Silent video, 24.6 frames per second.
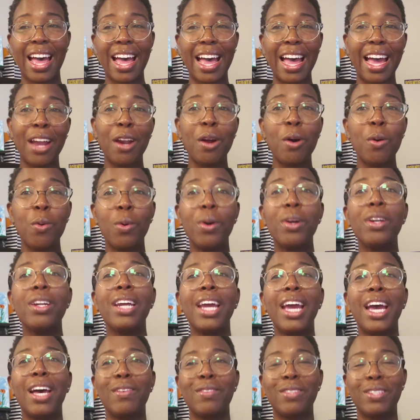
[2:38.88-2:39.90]
I don't want to
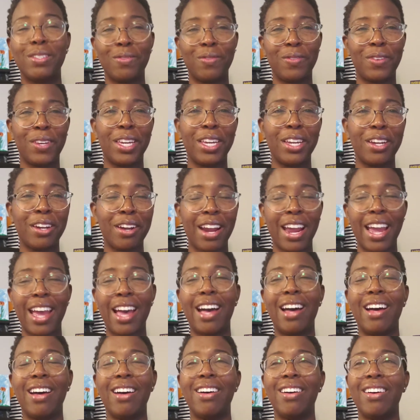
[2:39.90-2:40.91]
have to figure
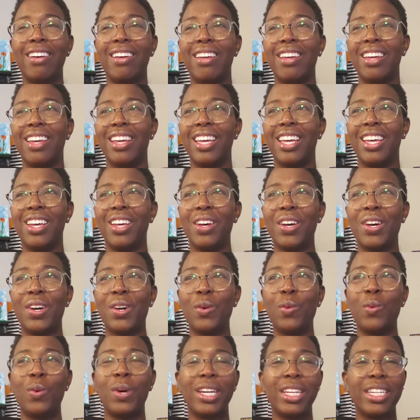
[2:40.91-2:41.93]
out
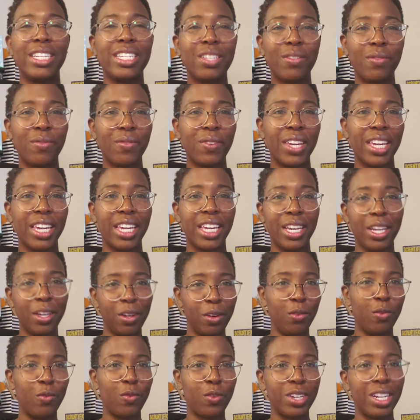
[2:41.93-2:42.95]
what to feed
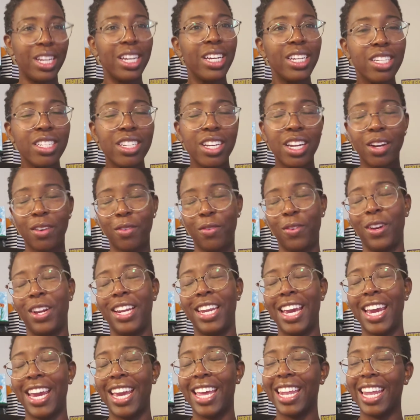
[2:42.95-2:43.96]
you for lunch every
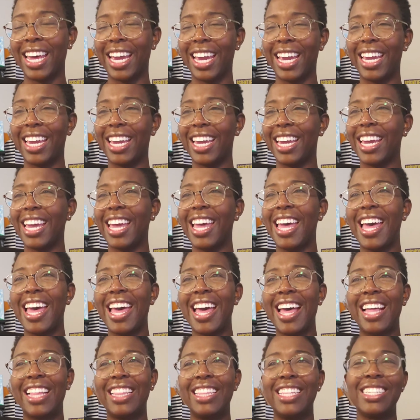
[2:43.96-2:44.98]
day. Like,
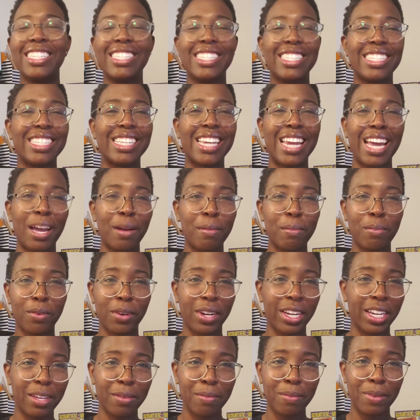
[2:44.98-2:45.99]
this is not
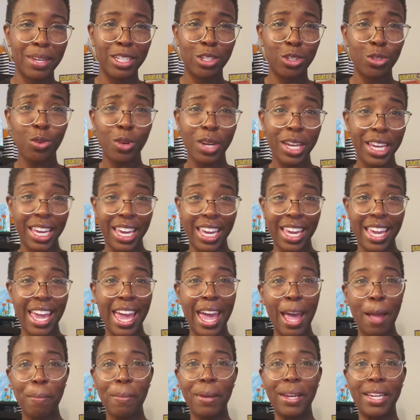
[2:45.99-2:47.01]
bringing me joy and
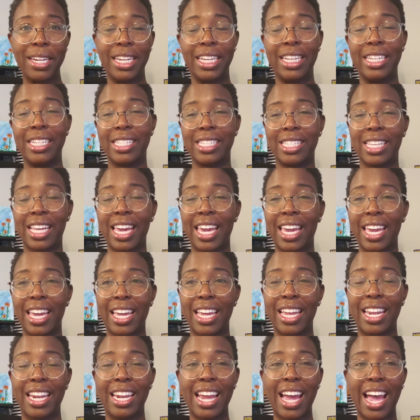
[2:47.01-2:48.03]
happiness,
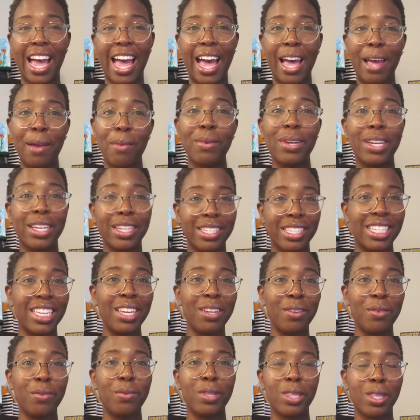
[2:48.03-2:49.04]
and I'm
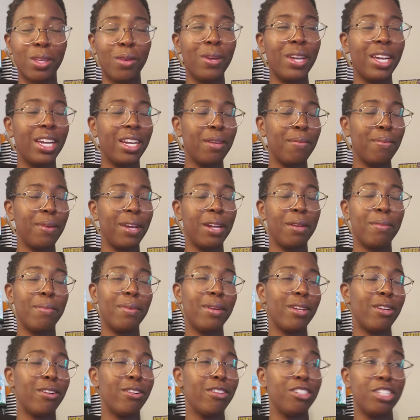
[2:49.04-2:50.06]
content with you eating a peanut
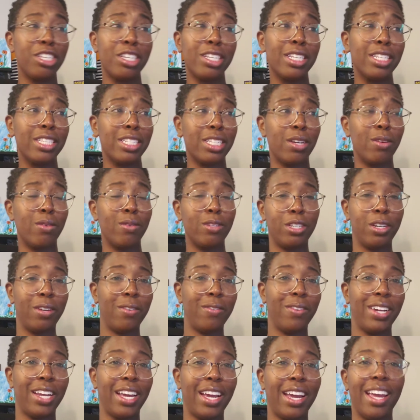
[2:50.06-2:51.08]
butter and jelly sandwich
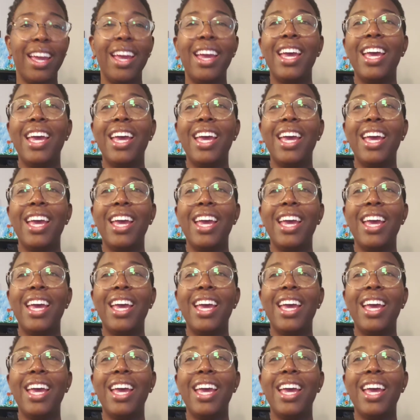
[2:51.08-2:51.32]
every day.